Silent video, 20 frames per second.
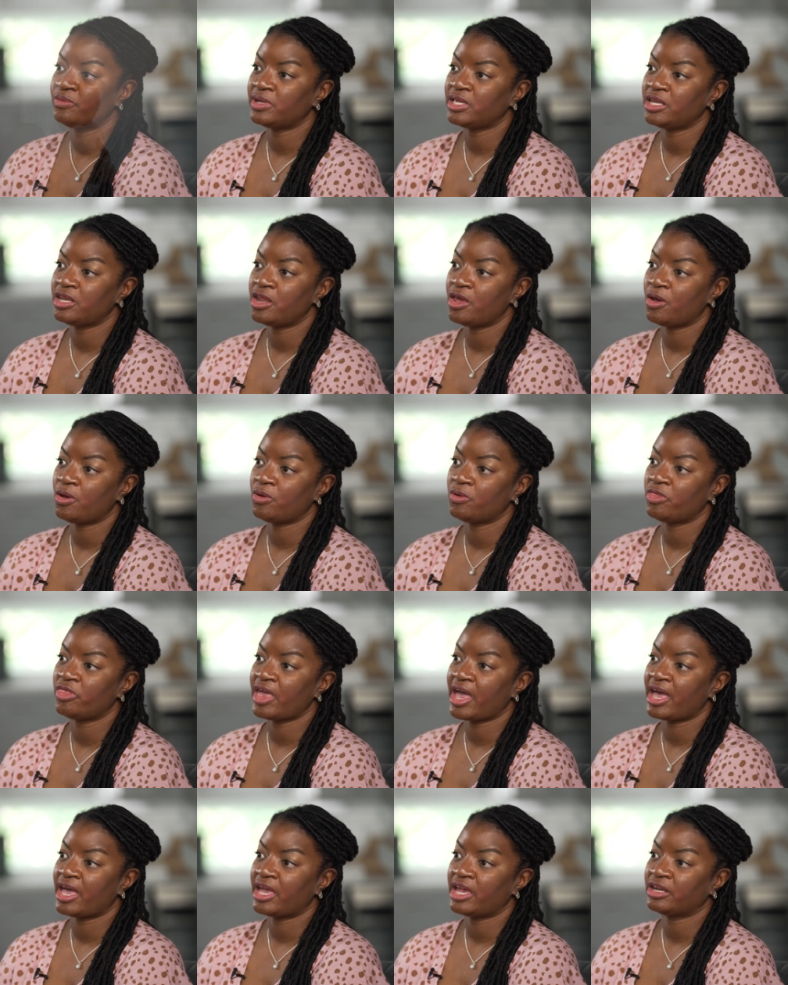we know
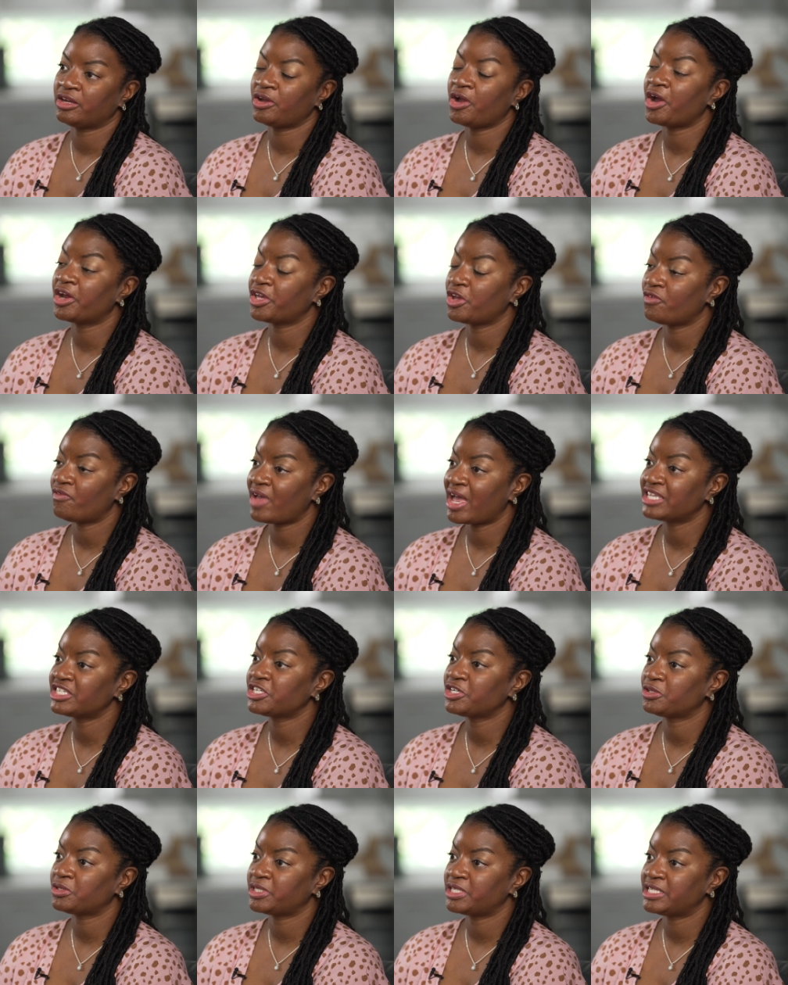that
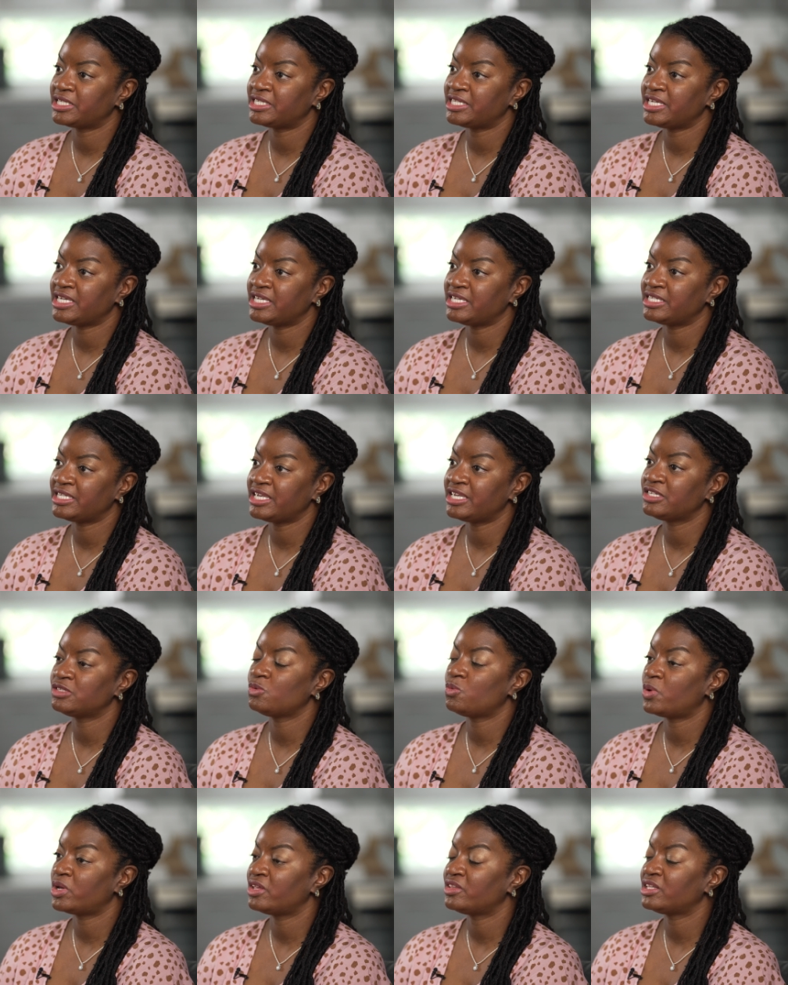cardiovascular disease
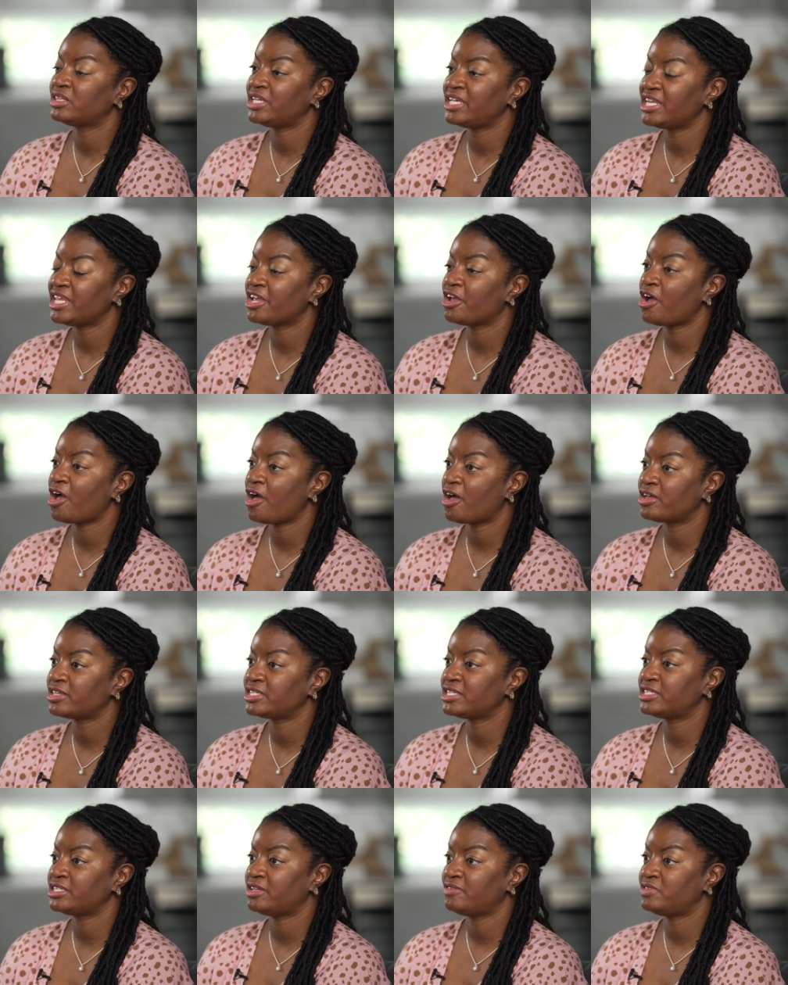is one of the leading
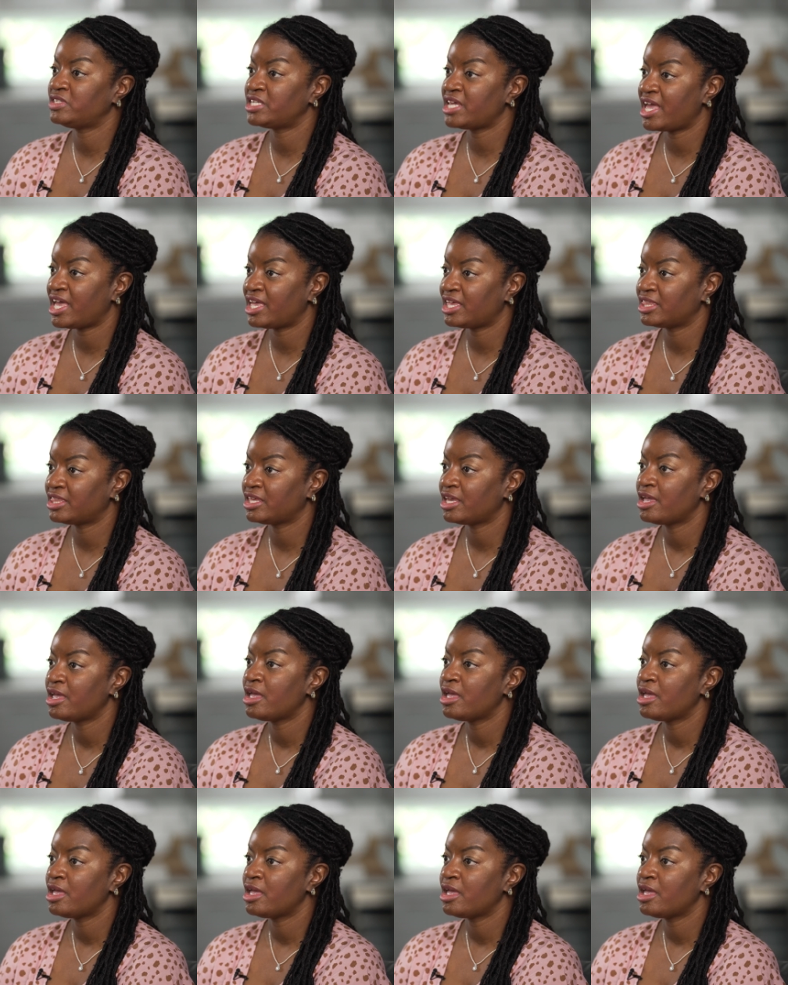causes of death.